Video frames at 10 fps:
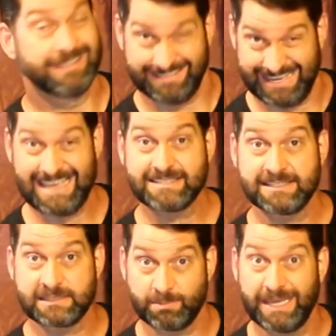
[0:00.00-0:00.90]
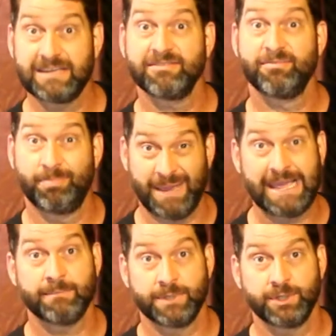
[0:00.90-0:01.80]
Yes, it's made of
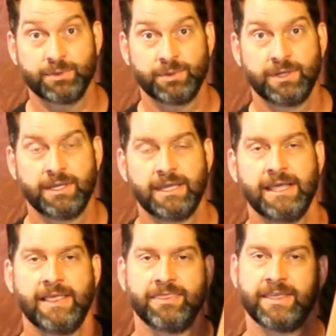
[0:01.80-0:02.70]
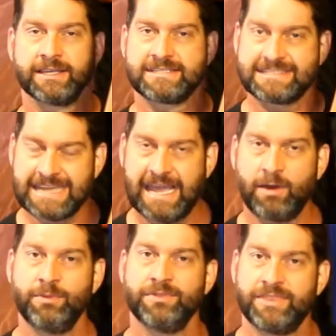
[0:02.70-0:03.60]
bamboo. The
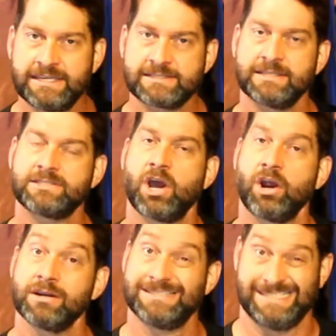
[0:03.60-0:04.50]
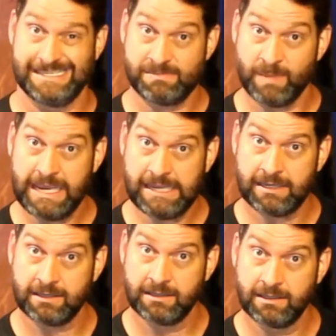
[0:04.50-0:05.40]
sound this guitar did make
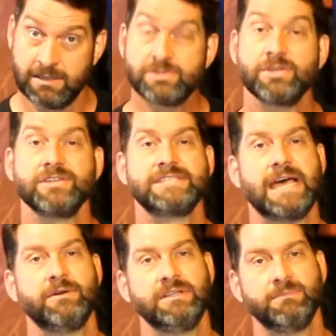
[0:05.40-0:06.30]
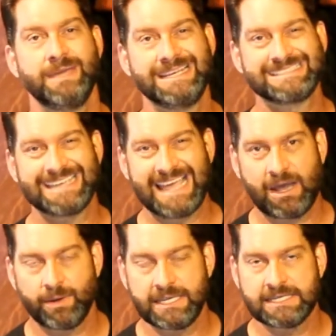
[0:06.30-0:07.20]
to the sound it makes
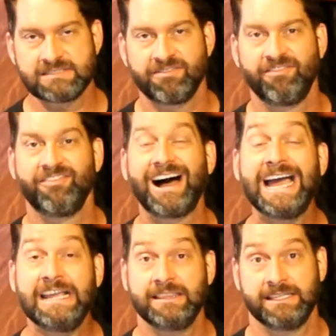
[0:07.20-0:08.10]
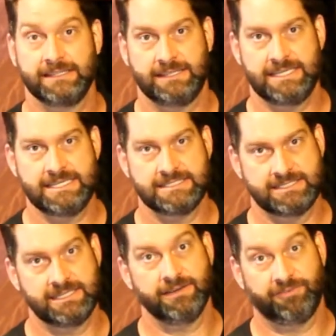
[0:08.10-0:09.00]
now is violently
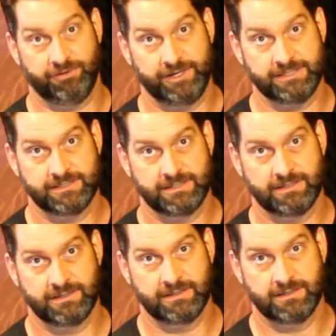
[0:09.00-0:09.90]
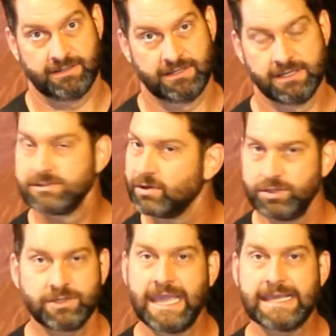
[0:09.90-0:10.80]
different. So
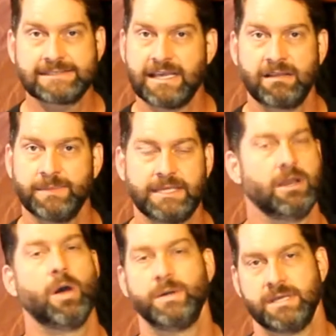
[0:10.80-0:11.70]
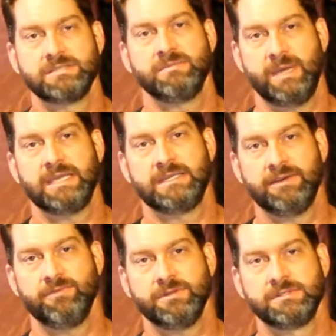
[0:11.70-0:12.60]
you can't tell me, no, it doesn't make a
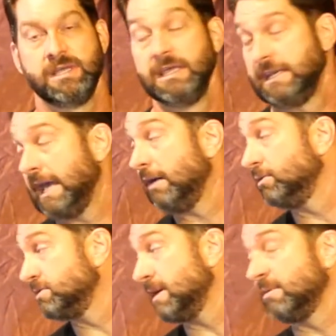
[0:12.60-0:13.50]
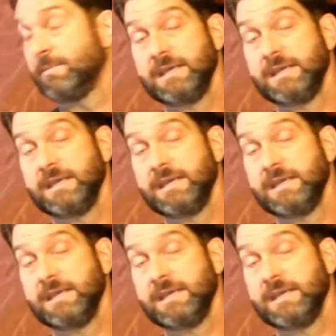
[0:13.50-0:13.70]
difference. Now, do some of my